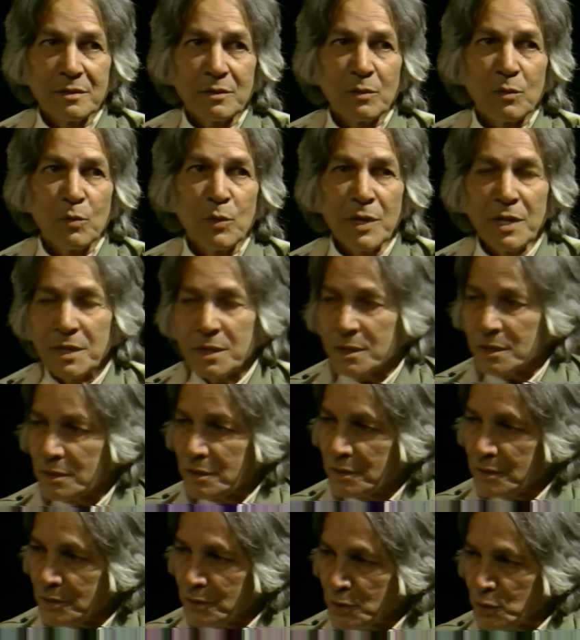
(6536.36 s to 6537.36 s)
We
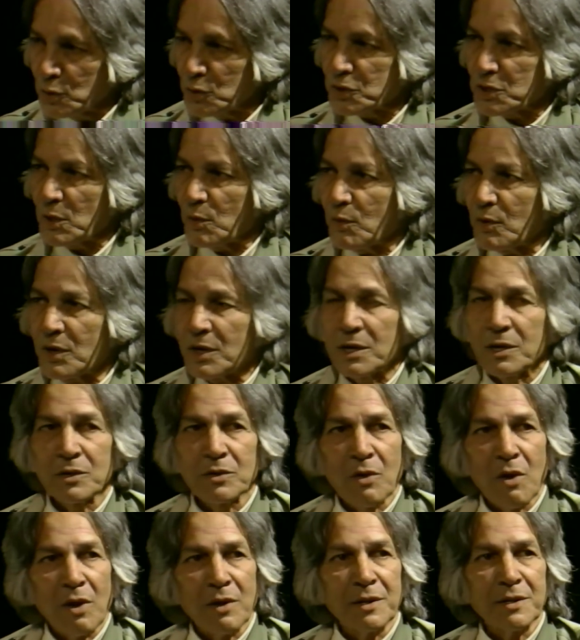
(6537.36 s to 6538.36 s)
use the word
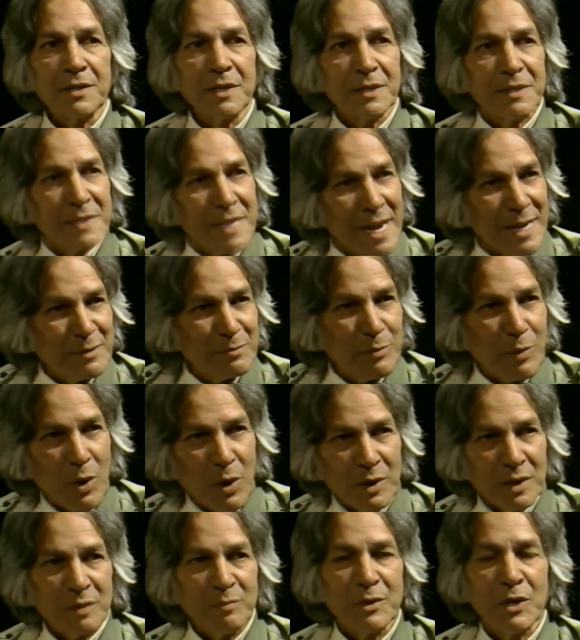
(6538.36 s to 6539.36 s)
and call it a dead
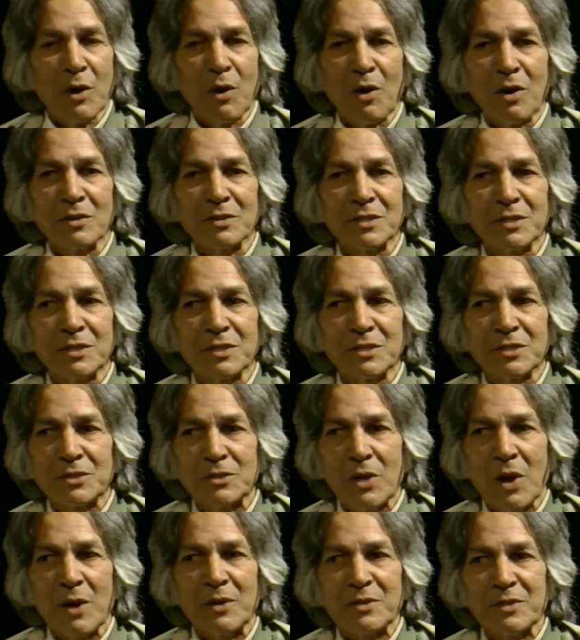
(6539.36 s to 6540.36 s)
body because it is
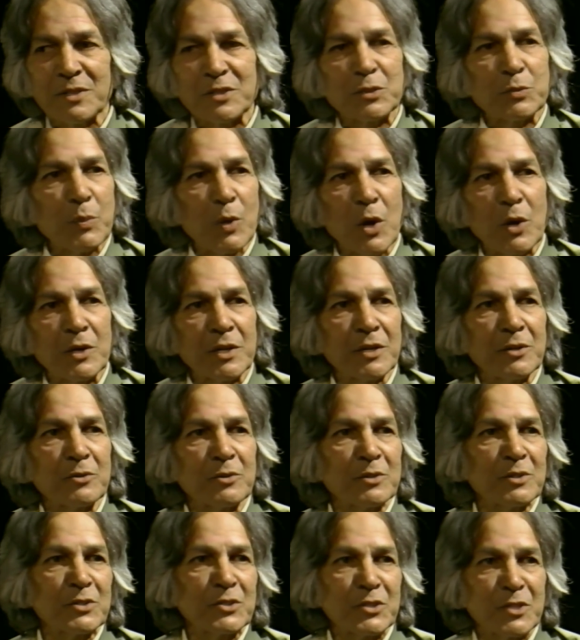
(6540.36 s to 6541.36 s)
not responding
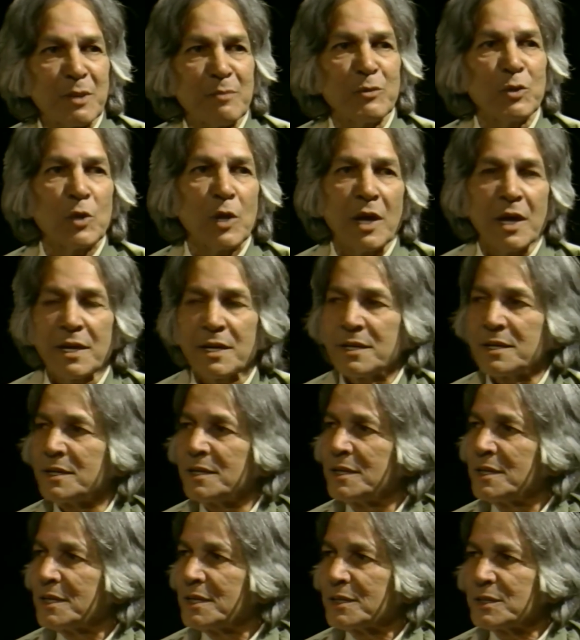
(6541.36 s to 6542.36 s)
to the stimuli
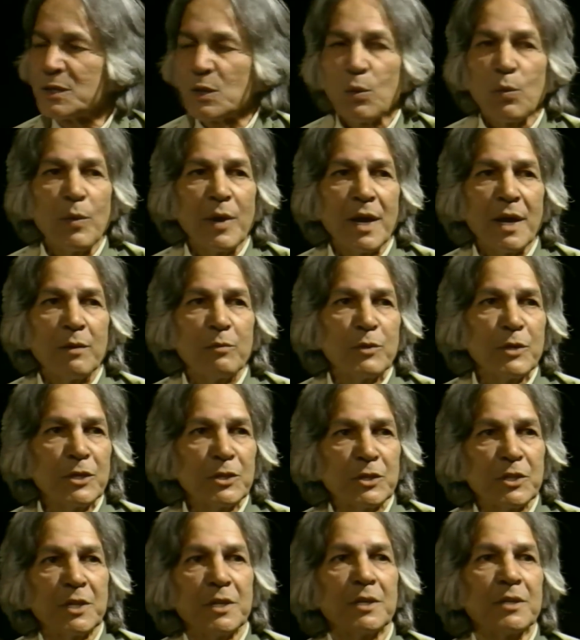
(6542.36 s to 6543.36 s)
the way we
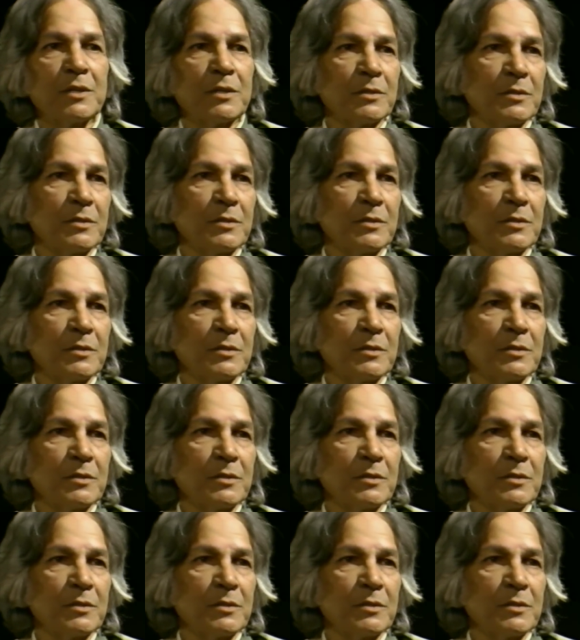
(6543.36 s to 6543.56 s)
think